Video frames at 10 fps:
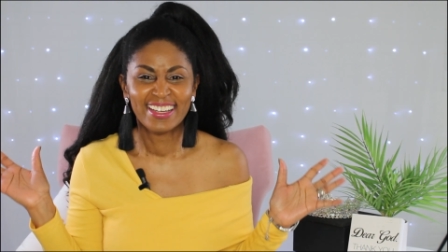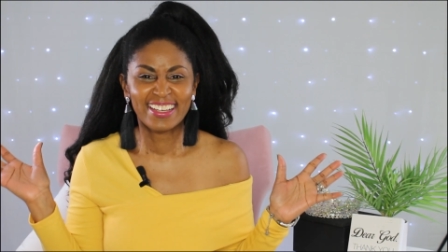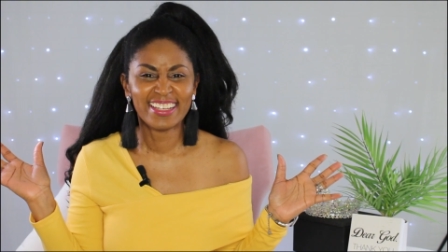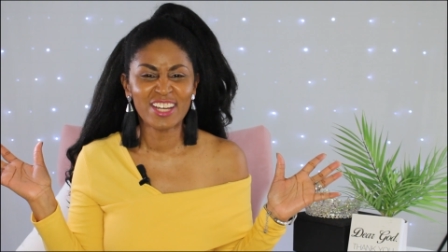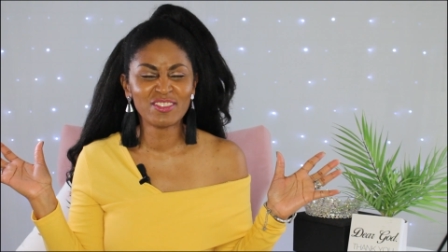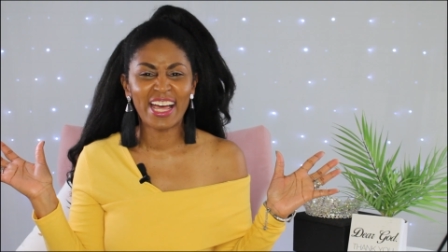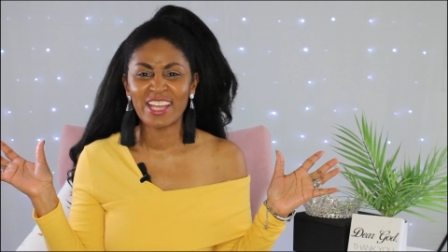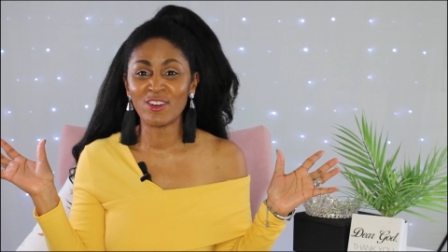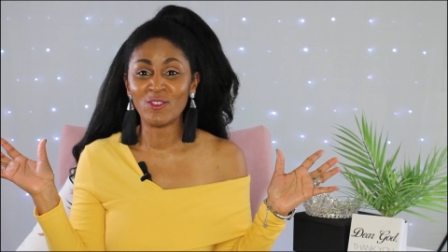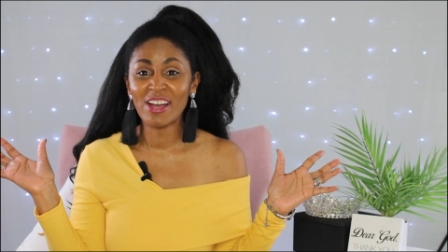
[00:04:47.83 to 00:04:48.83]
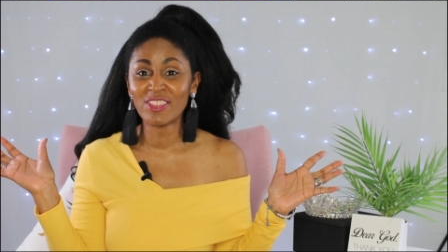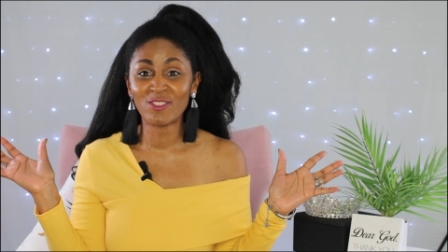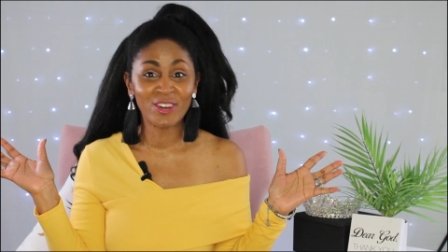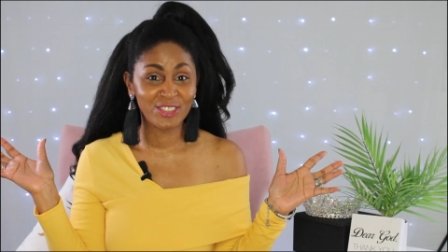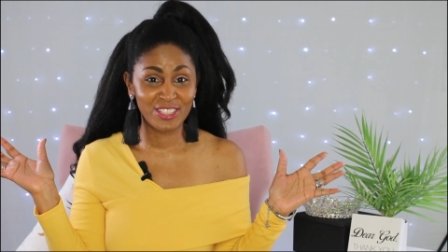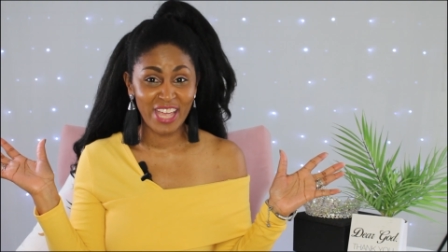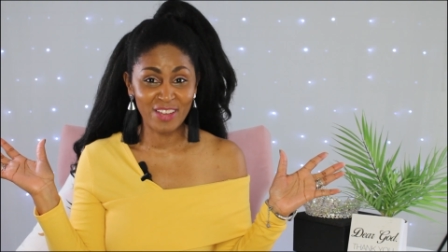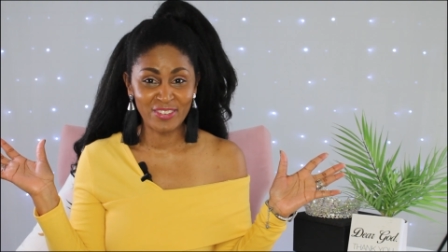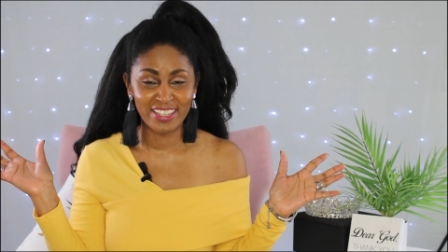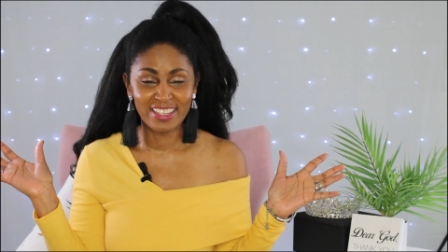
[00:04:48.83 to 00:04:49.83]
And I'm like, what in the world just
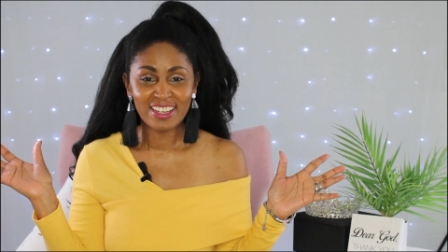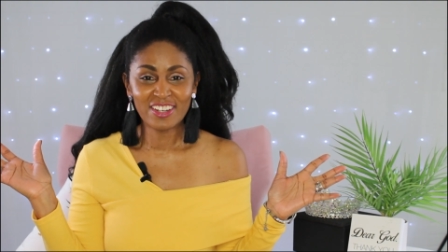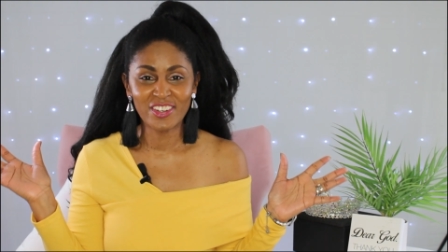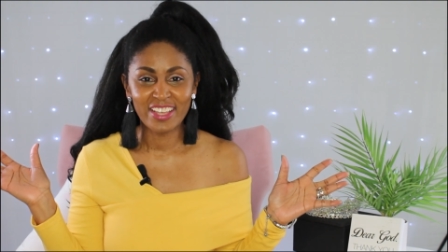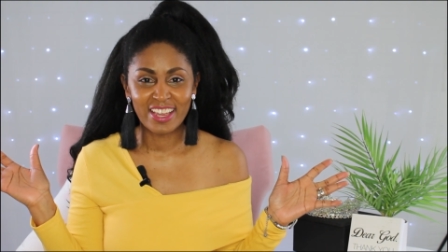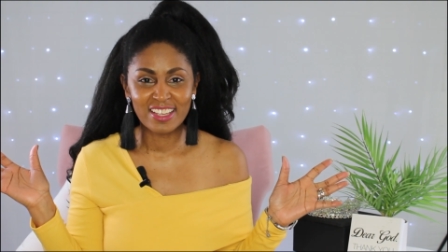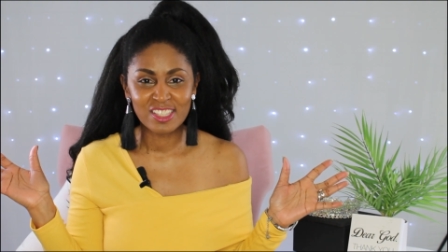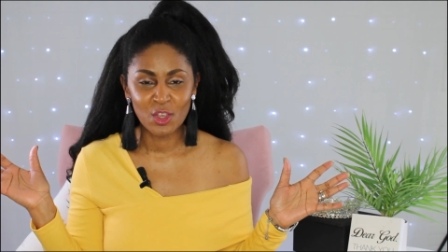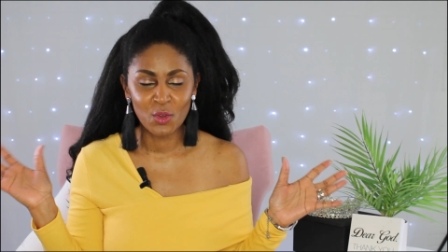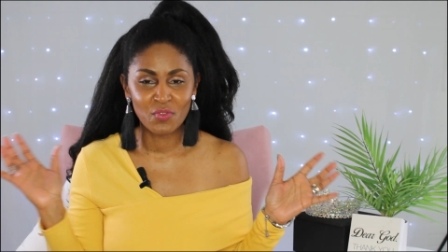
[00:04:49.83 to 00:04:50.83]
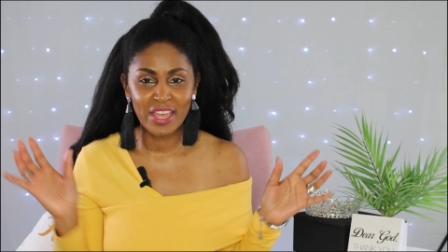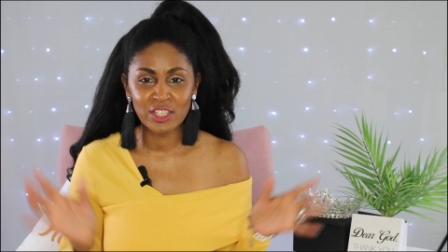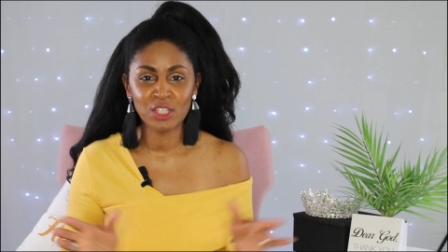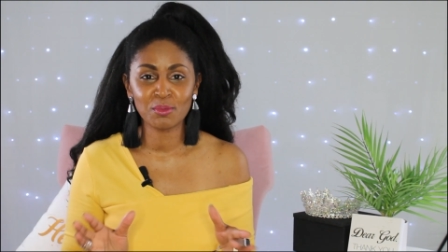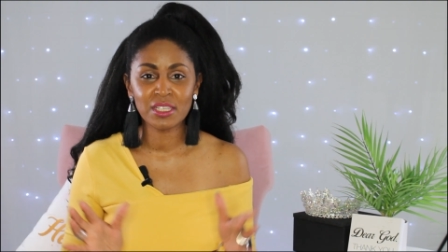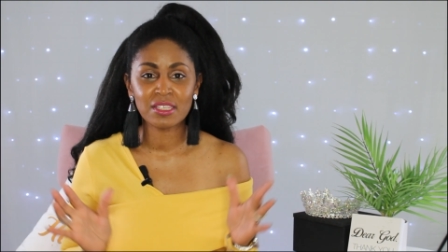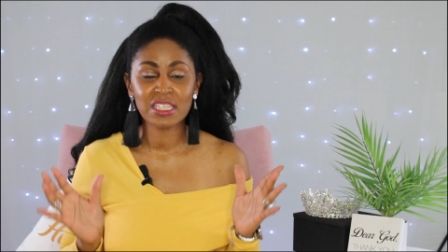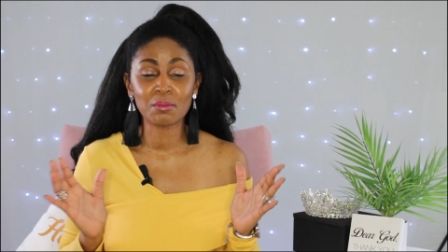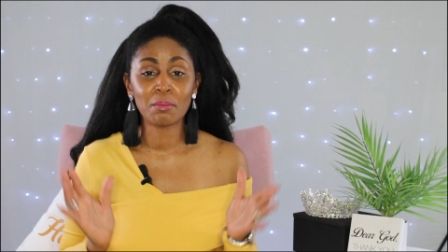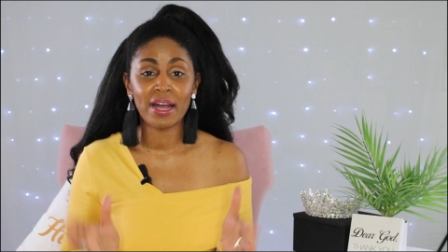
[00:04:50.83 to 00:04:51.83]
happened? Okay, so they should be
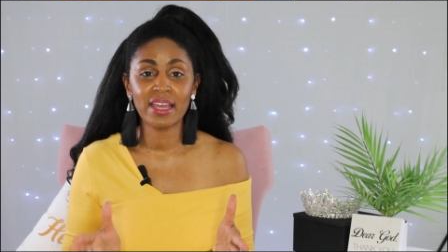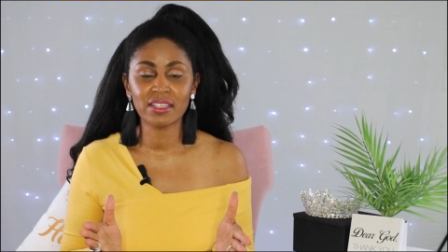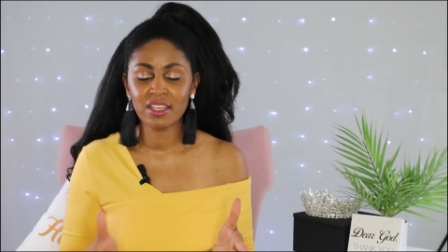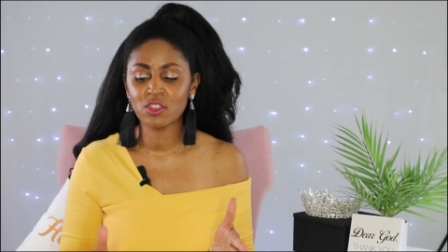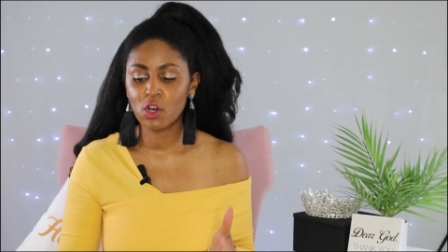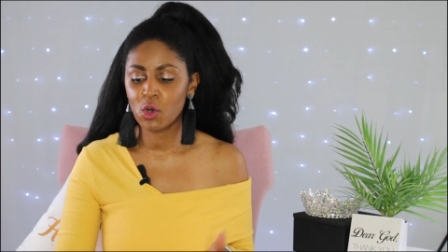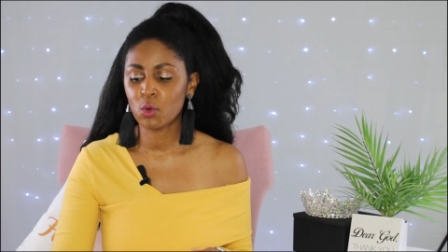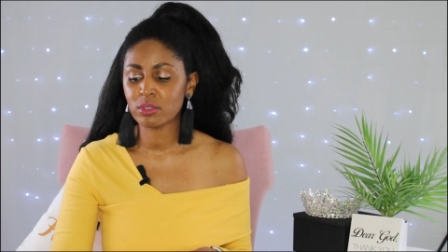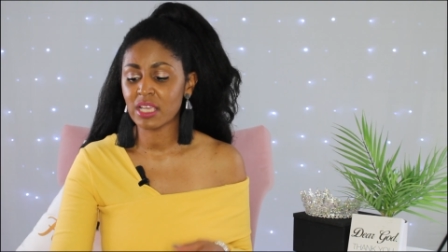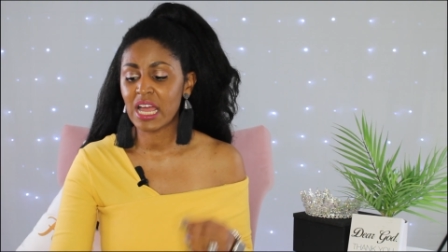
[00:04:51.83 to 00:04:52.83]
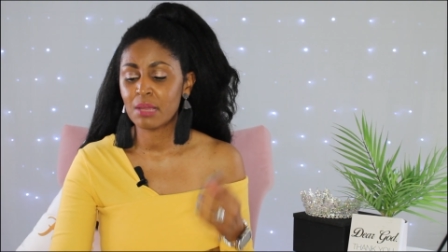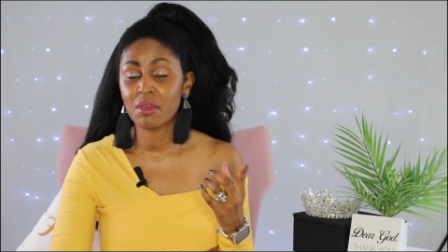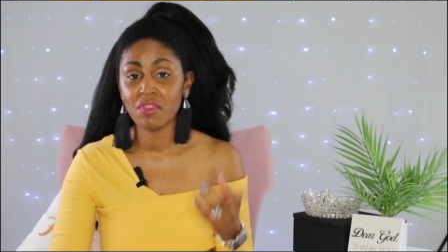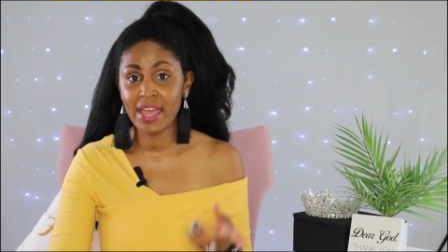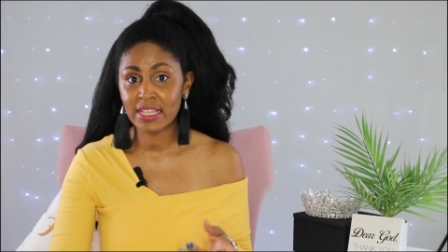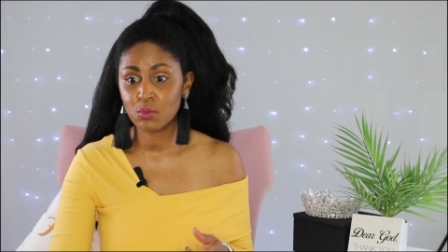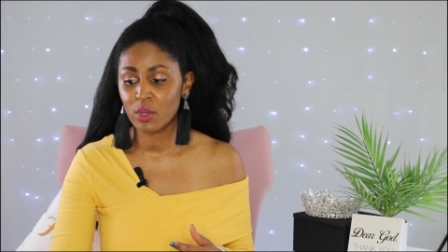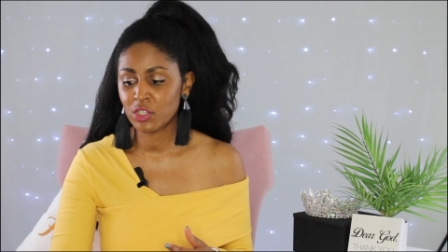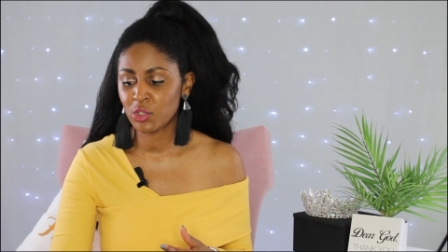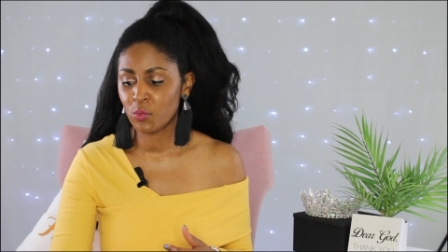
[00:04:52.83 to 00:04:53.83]
smiling the whole time, and that's
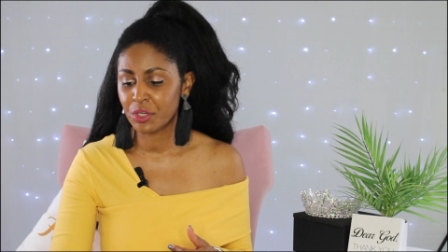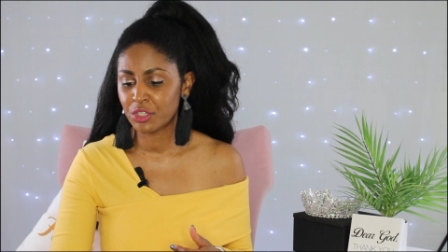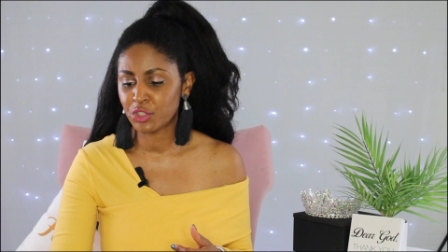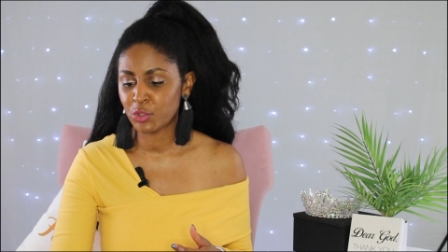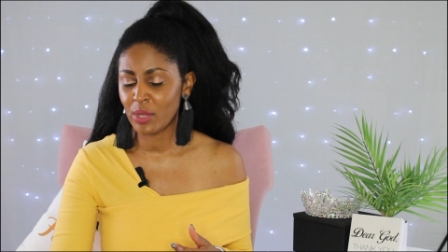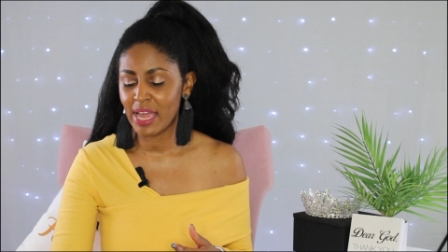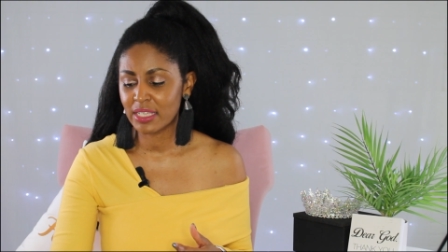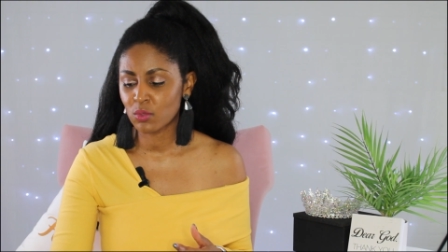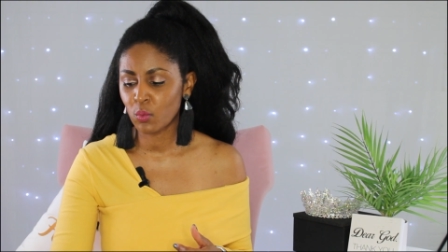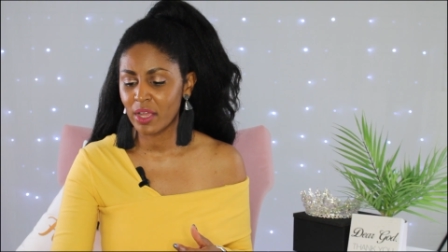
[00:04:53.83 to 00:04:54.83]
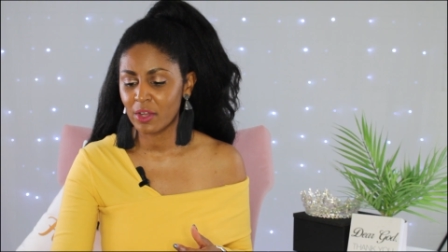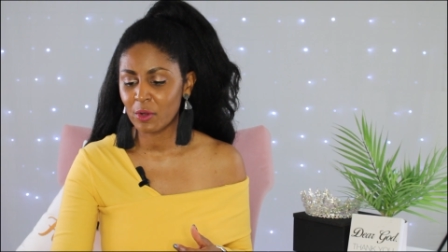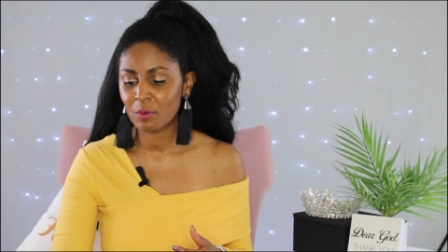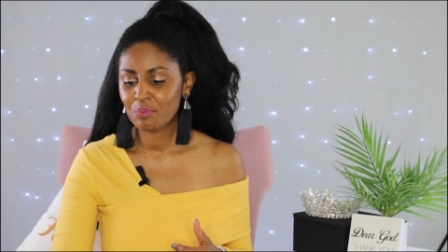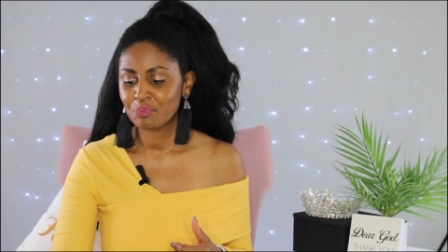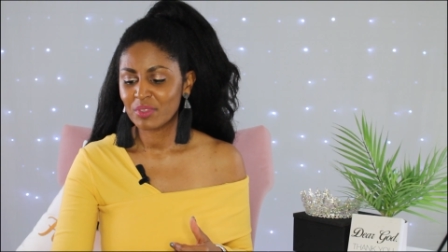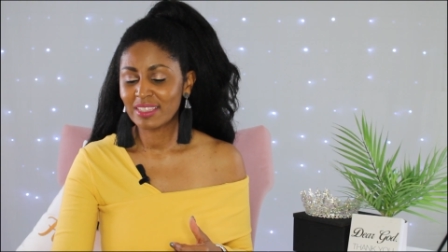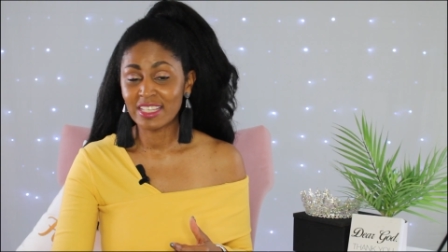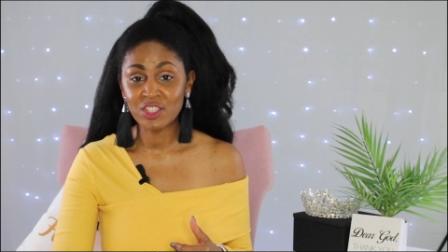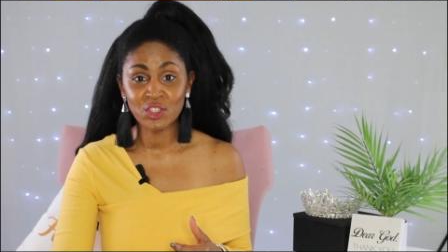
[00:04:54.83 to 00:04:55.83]
what you want to do as well.
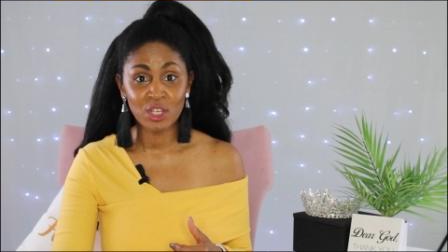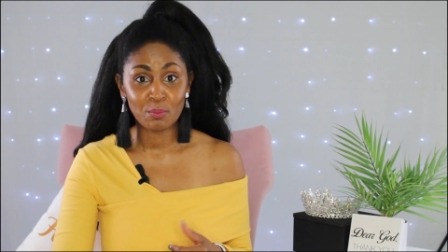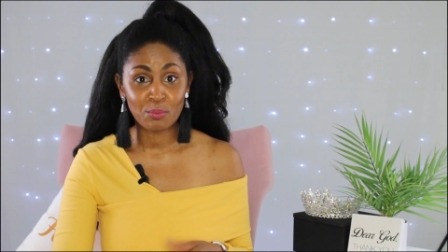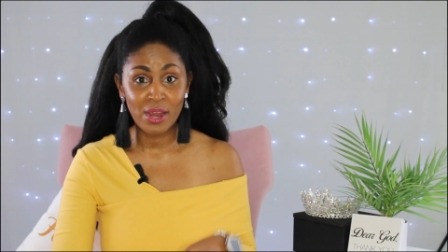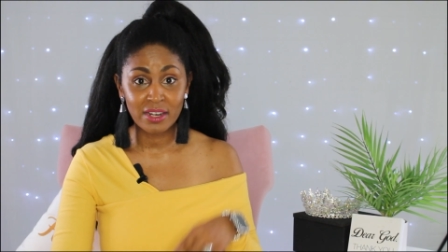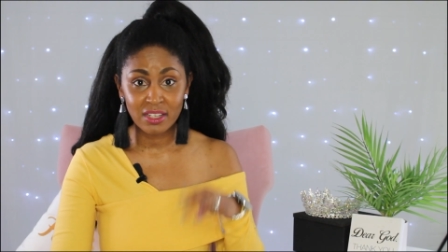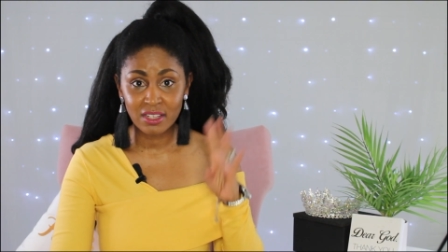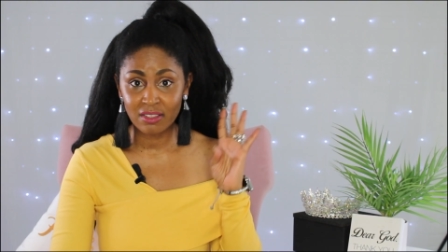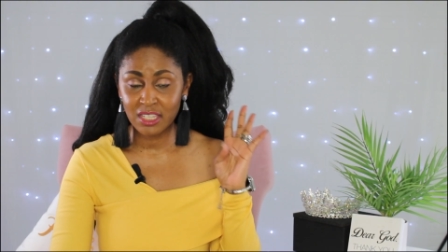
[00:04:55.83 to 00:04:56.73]
Let's jump right in.